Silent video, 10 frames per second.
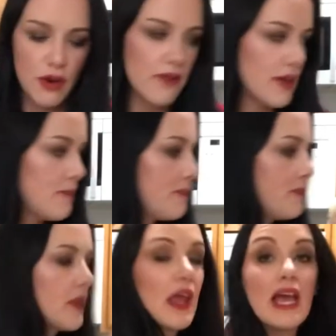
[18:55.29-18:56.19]
it.
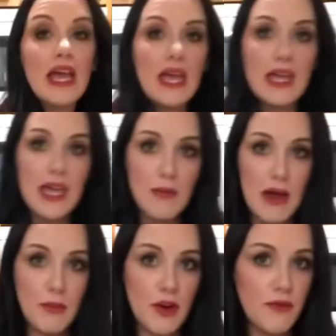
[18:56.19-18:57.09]
It came out
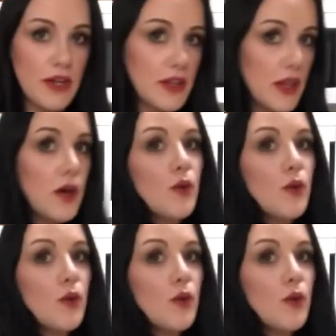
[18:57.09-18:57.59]
perfect though.